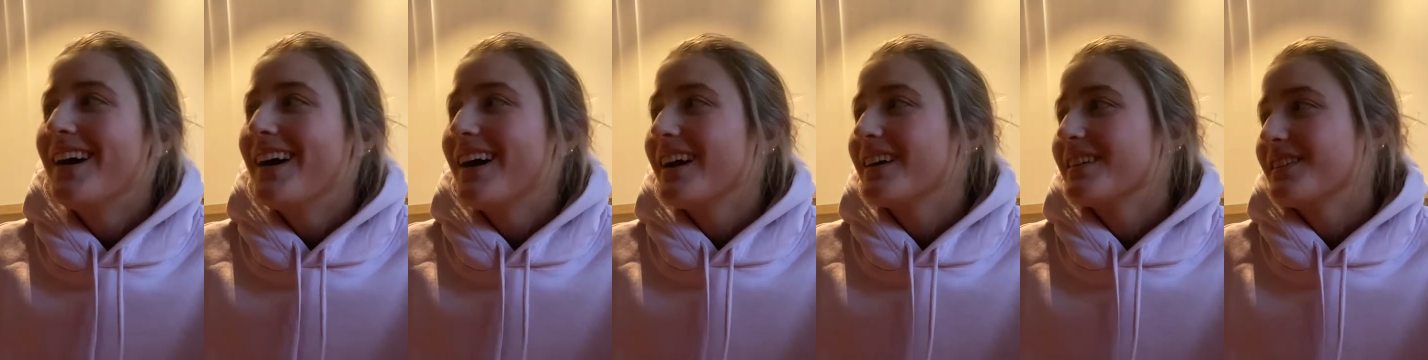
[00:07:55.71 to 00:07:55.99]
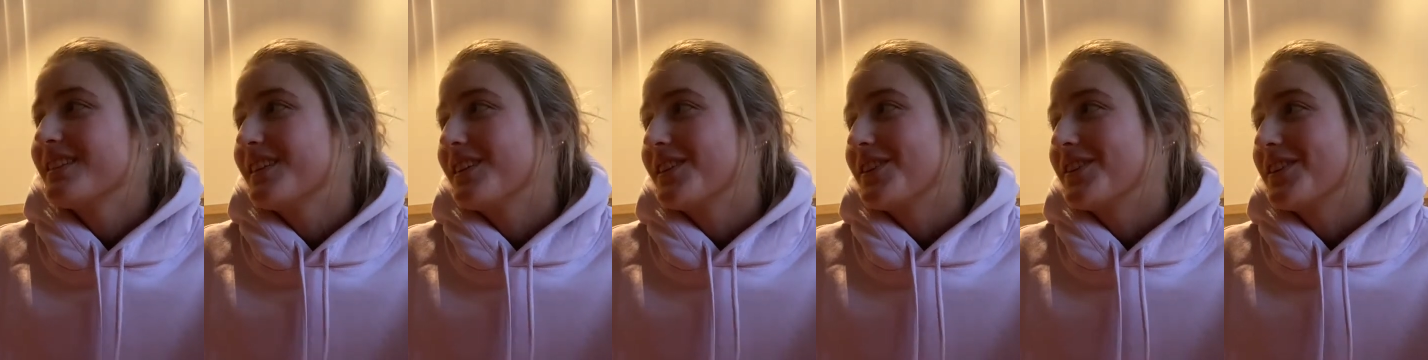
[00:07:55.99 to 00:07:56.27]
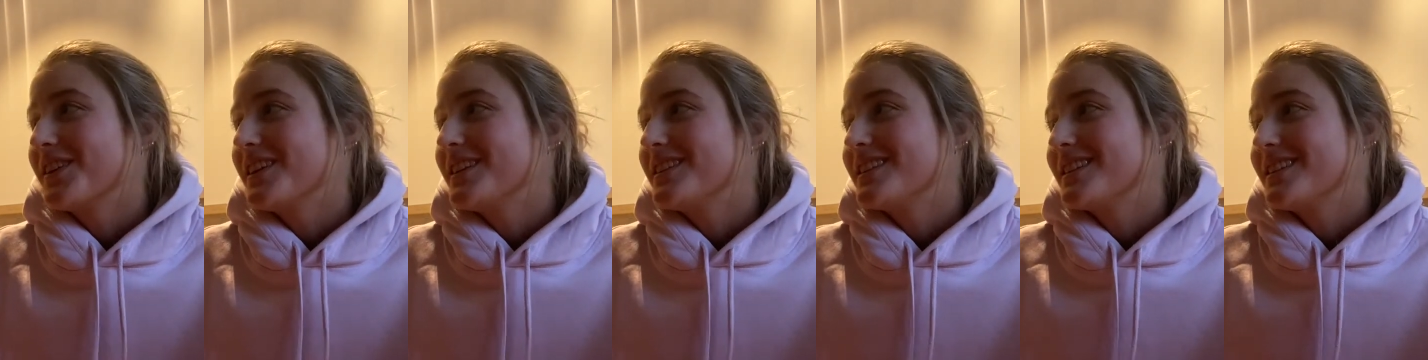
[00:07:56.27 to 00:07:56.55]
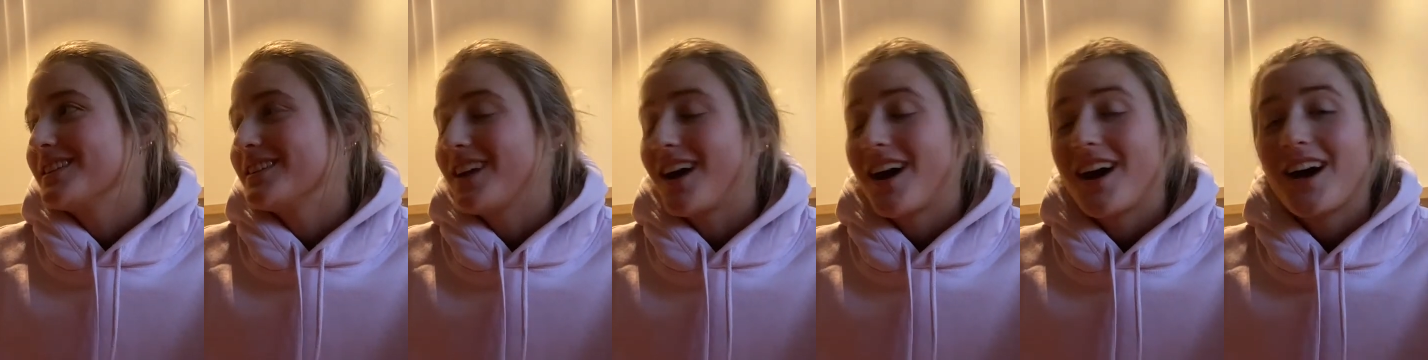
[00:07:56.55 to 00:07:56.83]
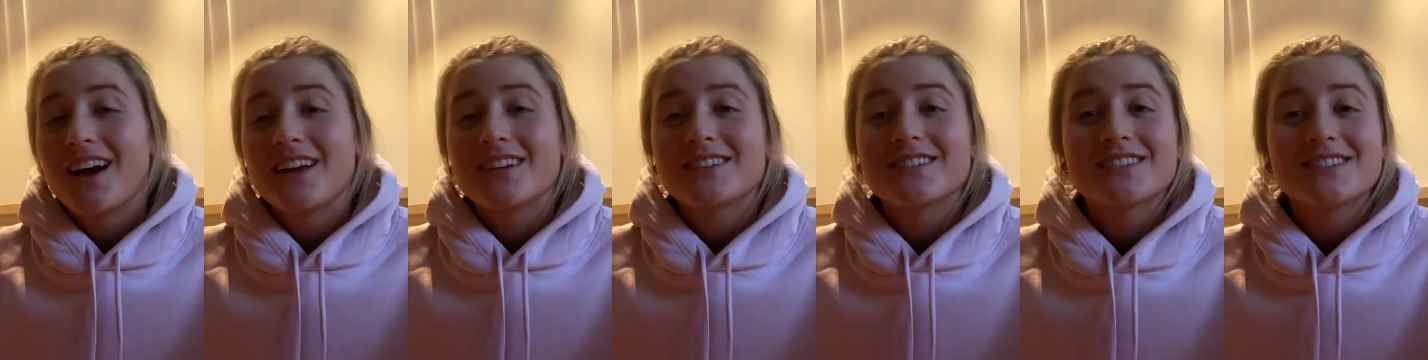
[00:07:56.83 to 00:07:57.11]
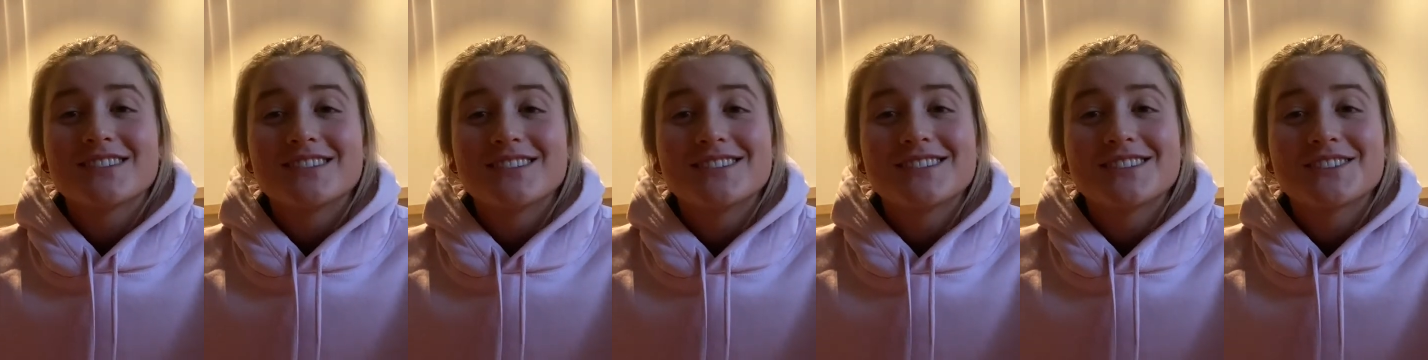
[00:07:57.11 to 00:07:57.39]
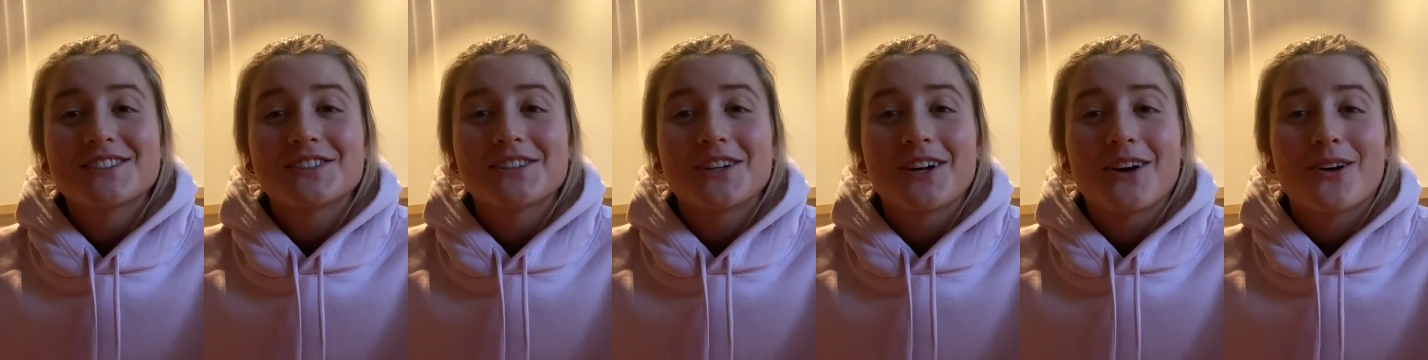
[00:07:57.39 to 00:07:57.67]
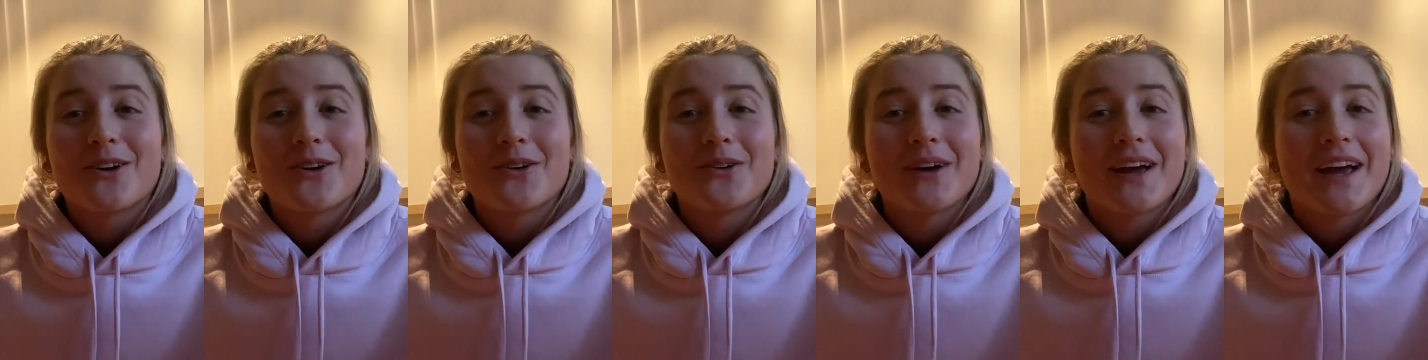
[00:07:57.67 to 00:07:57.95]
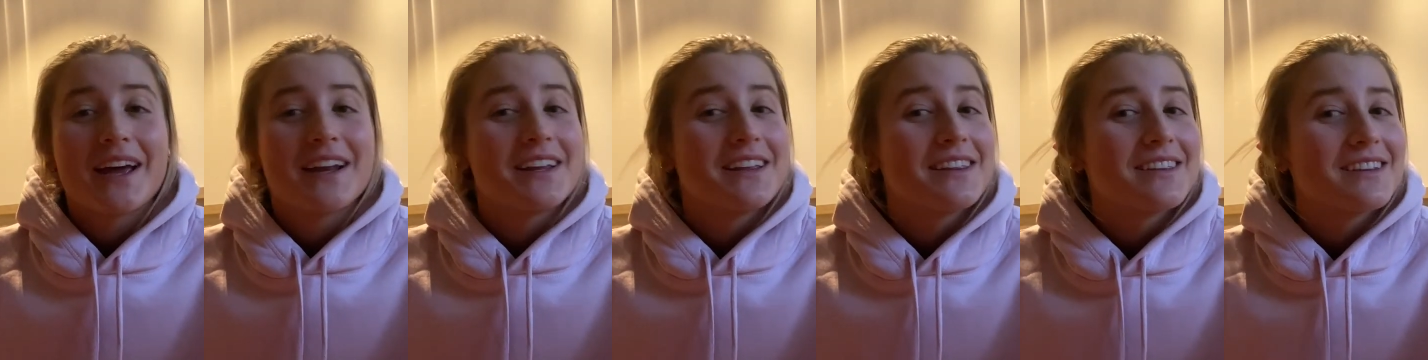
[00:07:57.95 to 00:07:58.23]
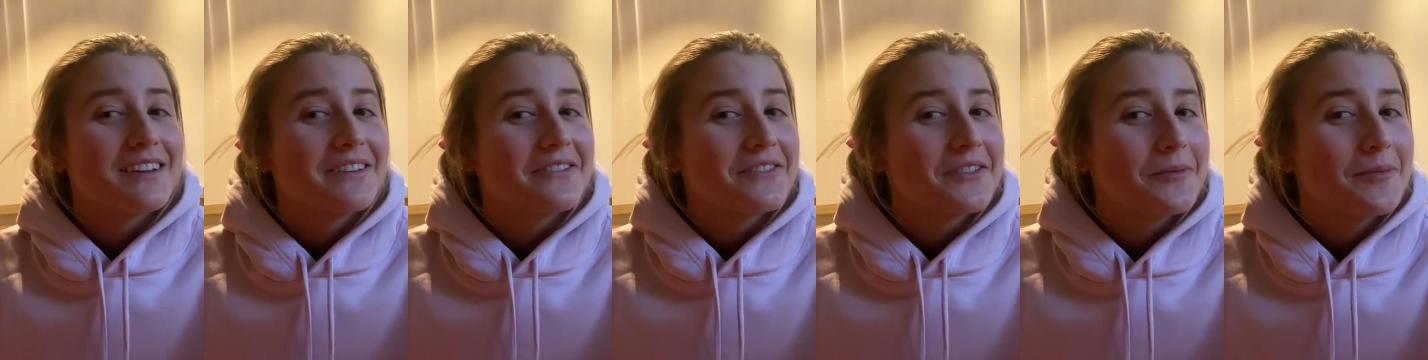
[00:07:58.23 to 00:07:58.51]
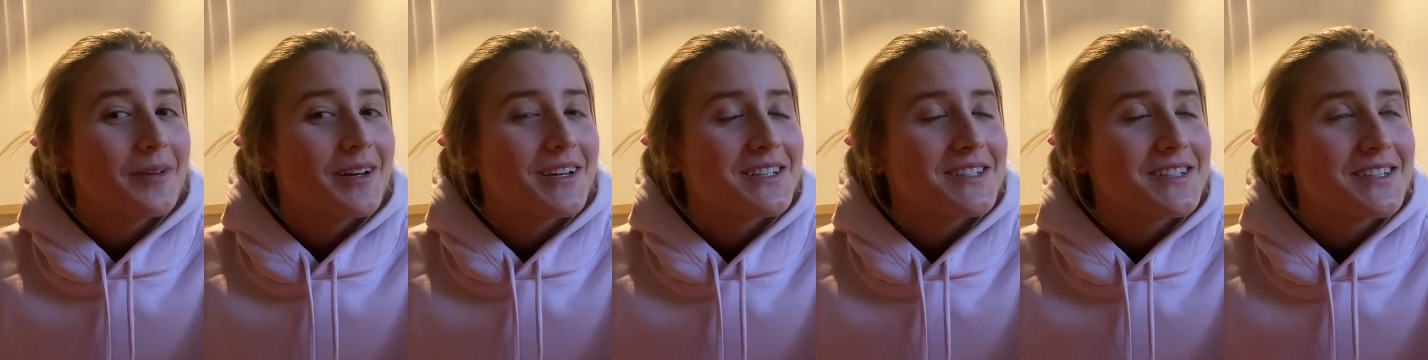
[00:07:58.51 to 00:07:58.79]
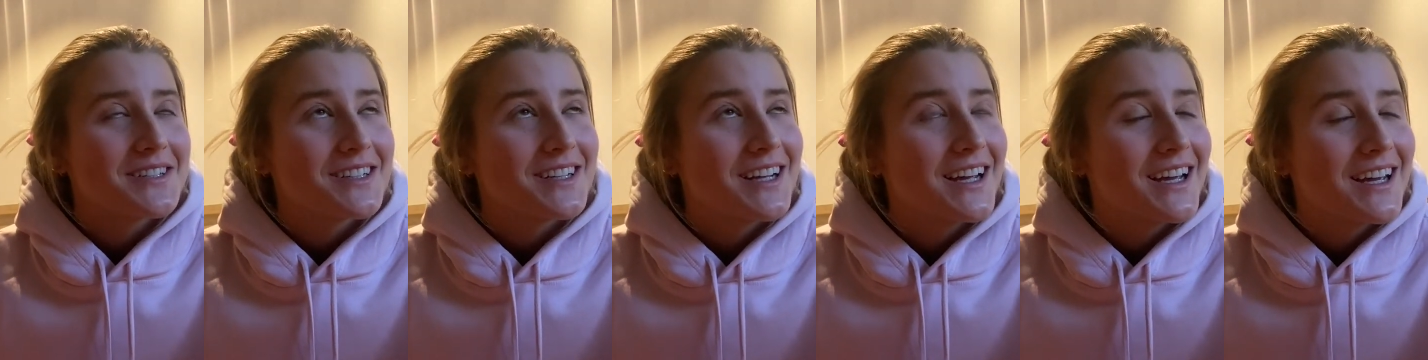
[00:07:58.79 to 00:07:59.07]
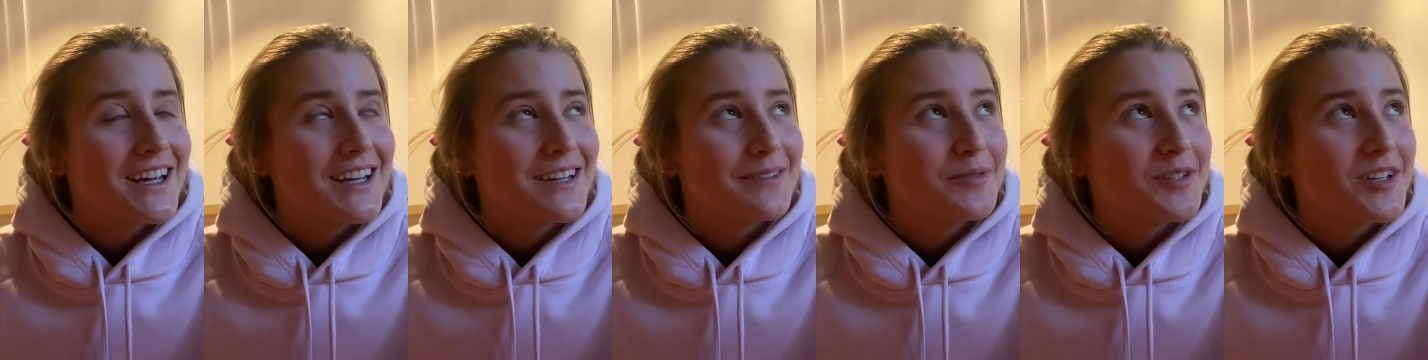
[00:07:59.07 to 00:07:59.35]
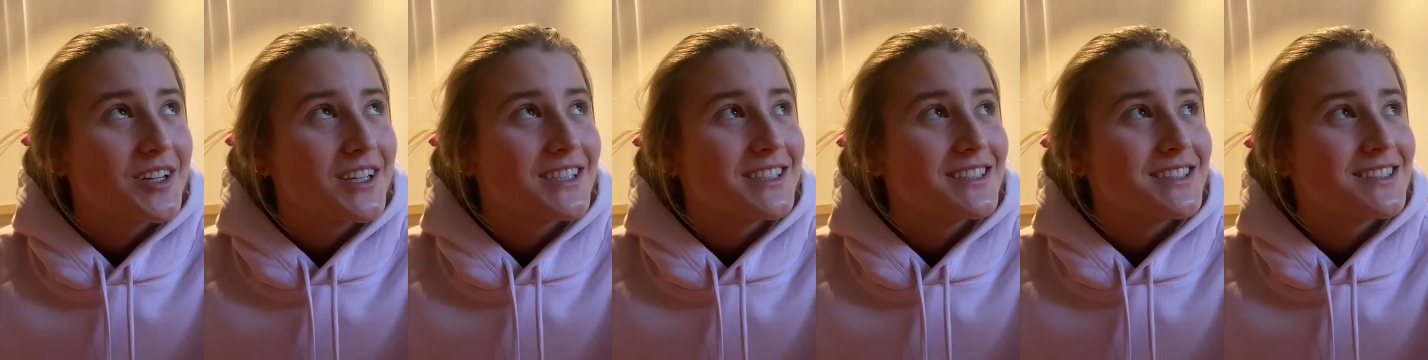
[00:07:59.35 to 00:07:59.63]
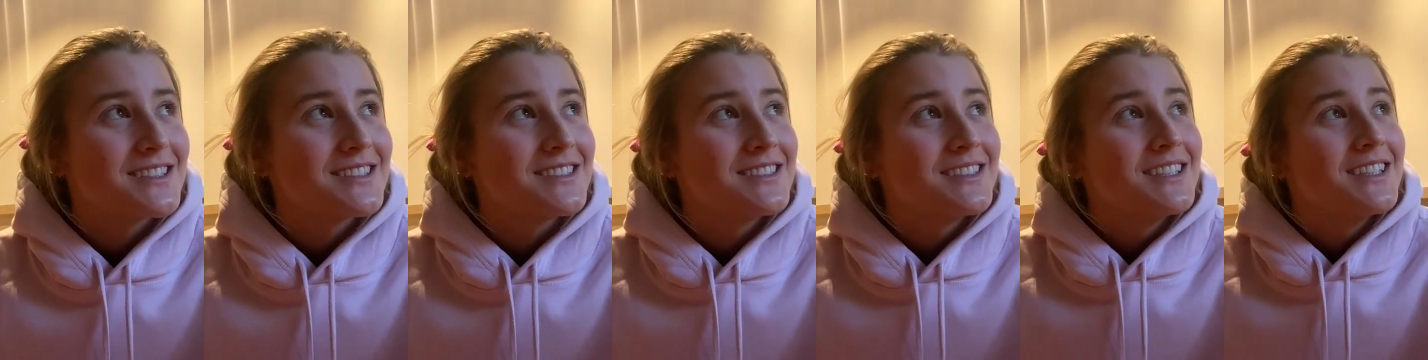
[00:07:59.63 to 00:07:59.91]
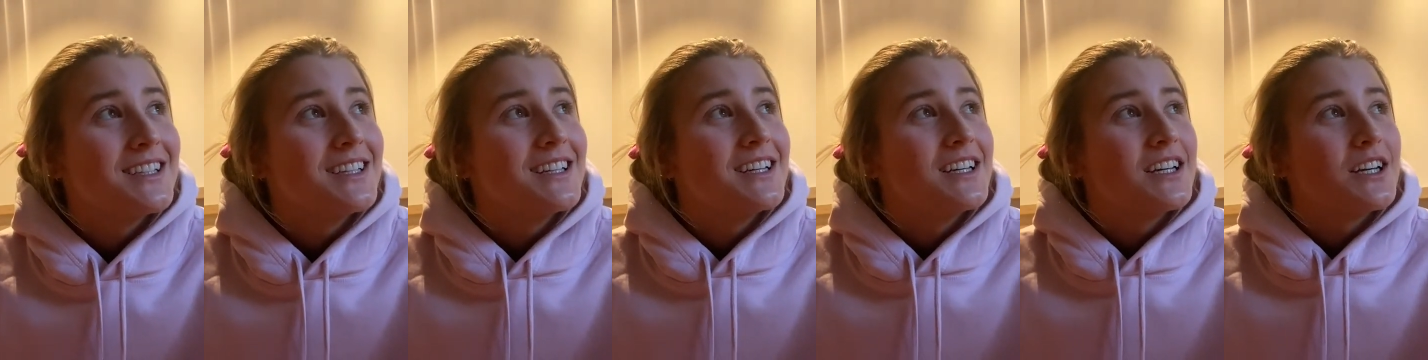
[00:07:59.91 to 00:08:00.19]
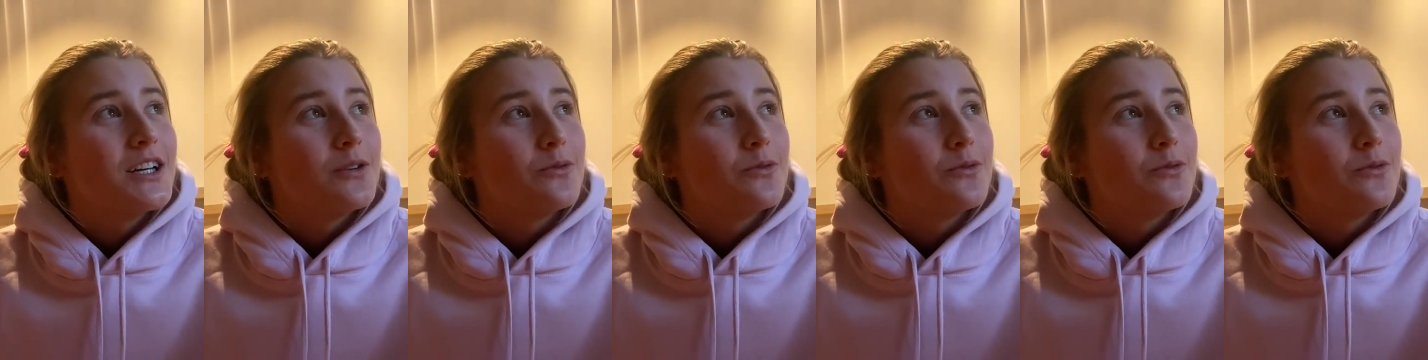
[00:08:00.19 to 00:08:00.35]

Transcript: literally did not show anything from yesterday, because it